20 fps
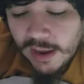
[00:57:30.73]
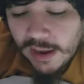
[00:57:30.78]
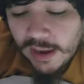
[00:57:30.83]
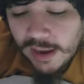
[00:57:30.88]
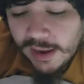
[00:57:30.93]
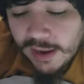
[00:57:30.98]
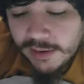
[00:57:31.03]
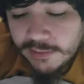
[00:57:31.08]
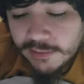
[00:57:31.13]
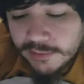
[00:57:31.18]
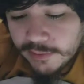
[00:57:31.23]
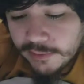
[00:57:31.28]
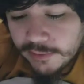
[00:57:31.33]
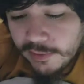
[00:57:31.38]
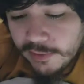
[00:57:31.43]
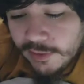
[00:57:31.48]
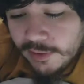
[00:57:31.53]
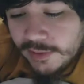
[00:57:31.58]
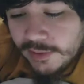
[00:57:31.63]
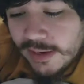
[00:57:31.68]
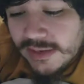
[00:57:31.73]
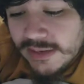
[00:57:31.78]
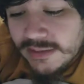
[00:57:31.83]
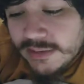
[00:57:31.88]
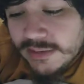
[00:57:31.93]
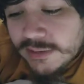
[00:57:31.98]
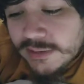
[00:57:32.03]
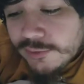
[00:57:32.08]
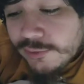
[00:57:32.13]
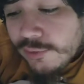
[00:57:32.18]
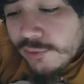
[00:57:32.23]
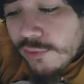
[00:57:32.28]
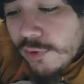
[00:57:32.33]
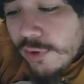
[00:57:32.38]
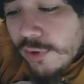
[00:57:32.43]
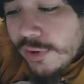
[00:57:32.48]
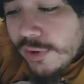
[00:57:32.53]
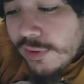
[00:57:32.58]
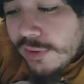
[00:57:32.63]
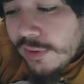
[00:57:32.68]
I took art class at
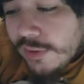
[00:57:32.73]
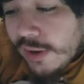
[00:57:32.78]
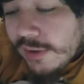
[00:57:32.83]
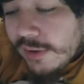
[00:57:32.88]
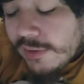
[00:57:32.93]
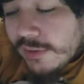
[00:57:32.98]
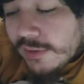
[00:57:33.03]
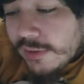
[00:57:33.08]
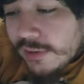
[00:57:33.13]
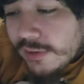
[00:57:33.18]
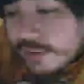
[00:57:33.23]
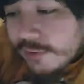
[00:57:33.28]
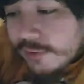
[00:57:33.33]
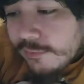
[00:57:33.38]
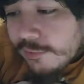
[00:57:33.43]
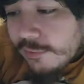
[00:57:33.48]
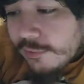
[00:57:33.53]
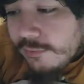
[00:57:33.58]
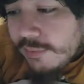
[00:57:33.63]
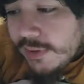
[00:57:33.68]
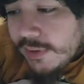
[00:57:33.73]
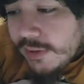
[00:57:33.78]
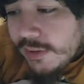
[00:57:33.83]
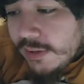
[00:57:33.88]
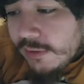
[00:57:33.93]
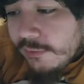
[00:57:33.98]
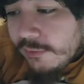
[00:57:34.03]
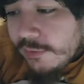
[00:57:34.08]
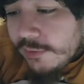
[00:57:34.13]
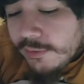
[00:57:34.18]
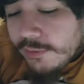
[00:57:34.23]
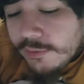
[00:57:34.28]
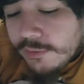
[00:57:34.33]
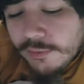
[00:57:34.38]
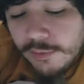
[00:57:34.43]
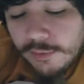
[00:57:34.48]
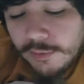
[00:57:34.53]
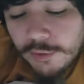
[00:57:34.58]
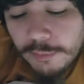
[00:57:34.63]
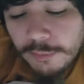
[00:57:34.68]
school and thought that it would be real
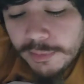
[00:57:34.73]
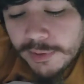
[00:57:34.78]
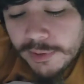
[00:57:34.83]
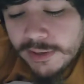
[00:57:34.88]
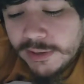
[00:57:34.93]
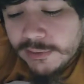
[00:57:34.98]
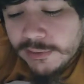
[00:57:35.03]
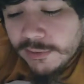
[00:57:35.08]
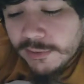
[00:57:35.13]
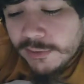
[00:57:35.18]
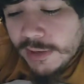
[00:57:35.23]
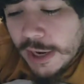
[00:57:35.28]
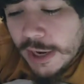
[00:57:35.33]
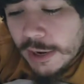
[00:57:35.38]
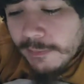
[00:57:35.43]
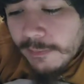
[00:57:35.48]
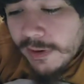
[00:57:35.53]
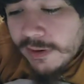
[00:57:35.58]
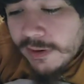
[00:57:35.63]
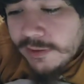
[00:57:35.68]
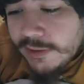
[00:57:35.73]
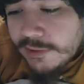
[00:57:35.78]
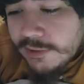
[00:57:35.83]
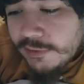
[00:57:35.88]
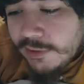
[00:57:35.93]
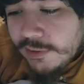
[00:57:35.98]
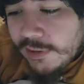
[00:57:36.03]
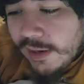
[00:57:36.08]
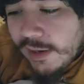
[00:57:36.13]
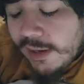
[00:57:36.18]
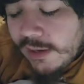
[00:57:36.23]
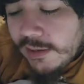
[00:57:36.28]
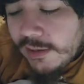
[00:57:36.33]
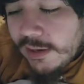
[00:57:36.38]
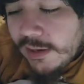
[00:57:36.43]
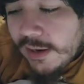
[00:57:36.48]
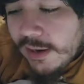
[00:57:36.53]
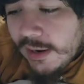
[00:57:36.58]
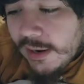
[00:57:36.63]
cool, but it turned out my teacher hated